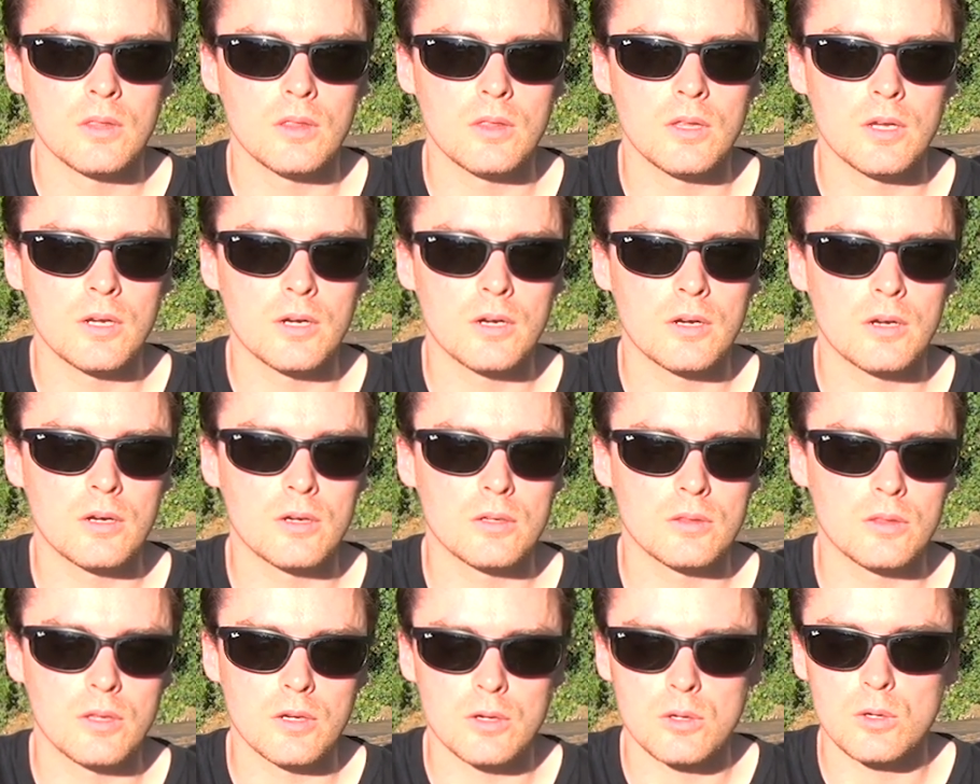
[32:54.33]

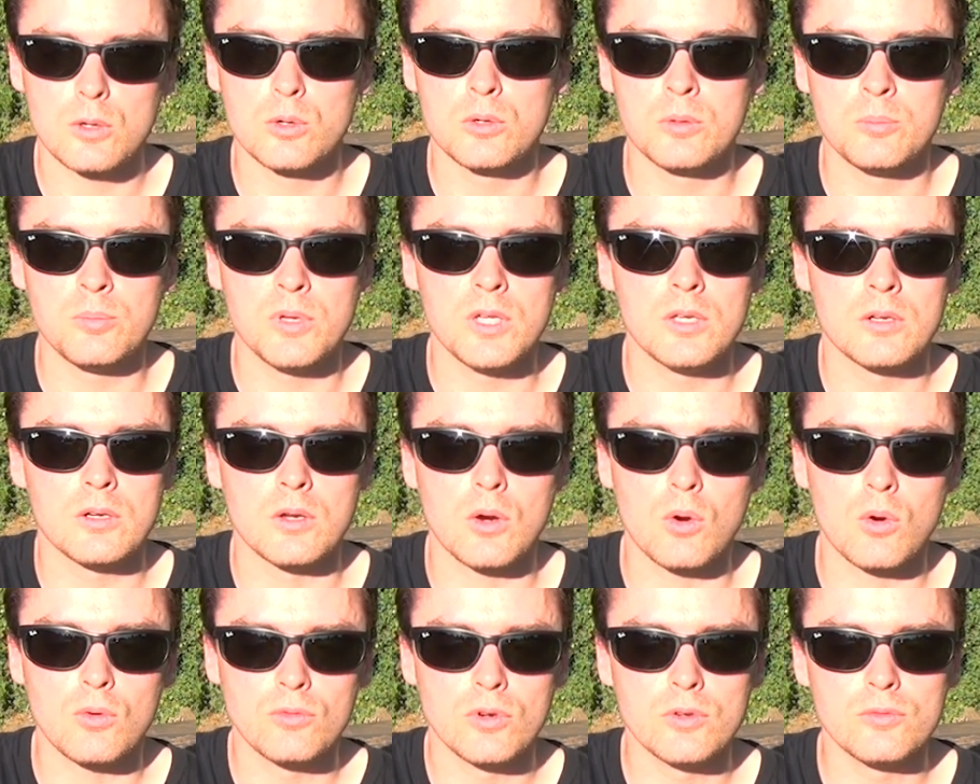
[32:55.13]
there could be an
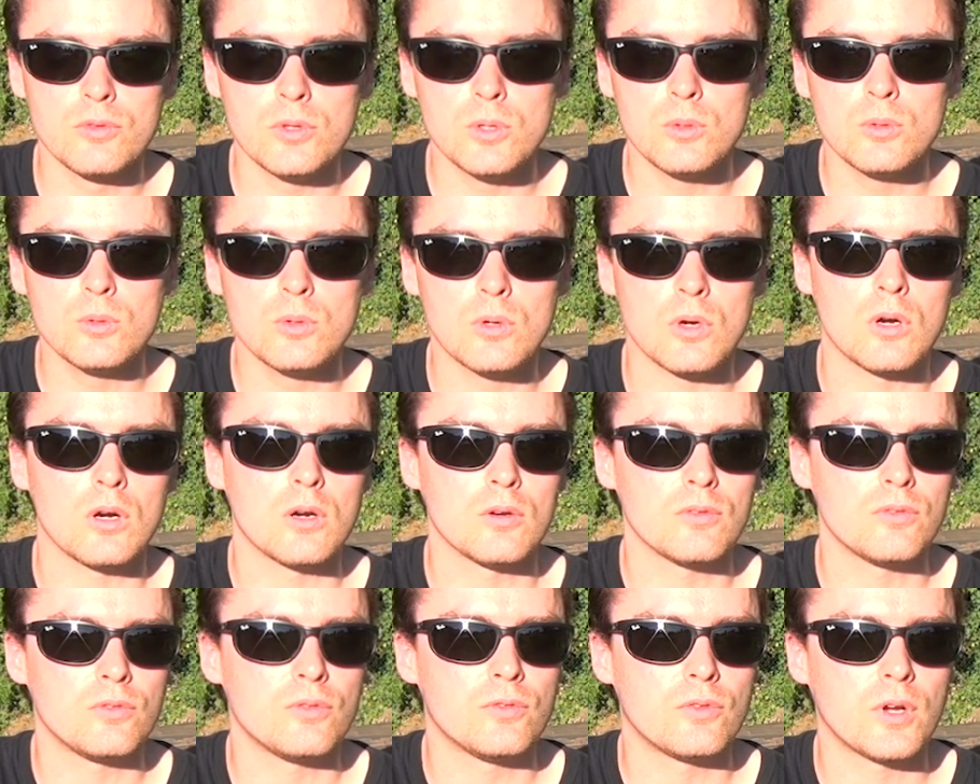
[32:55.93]
overview
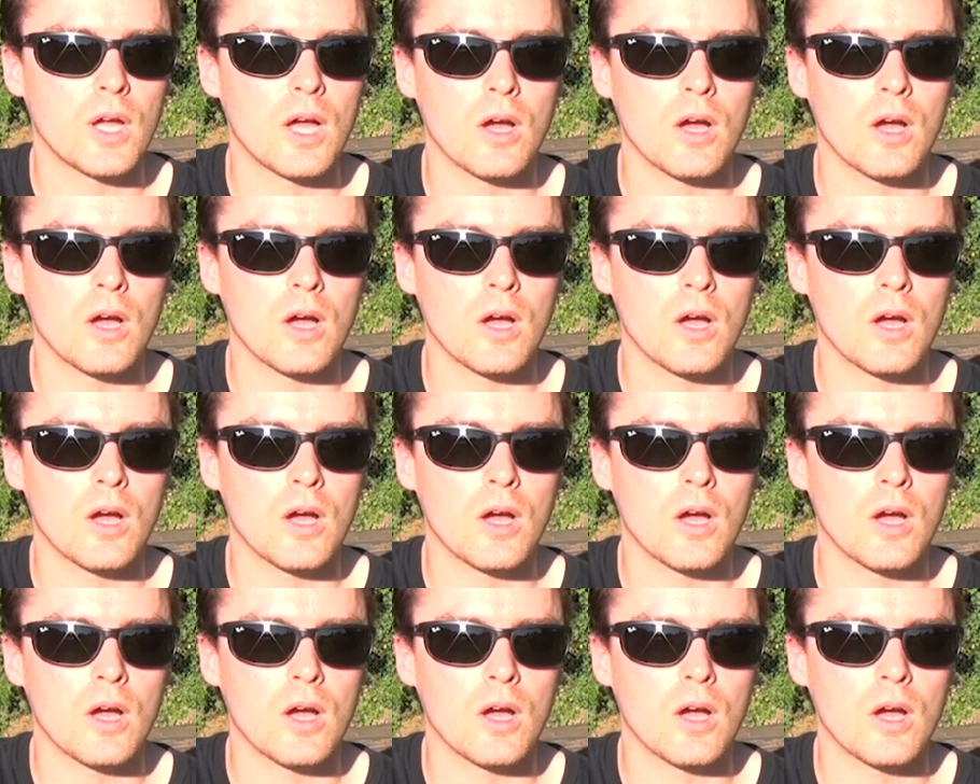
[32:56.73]
of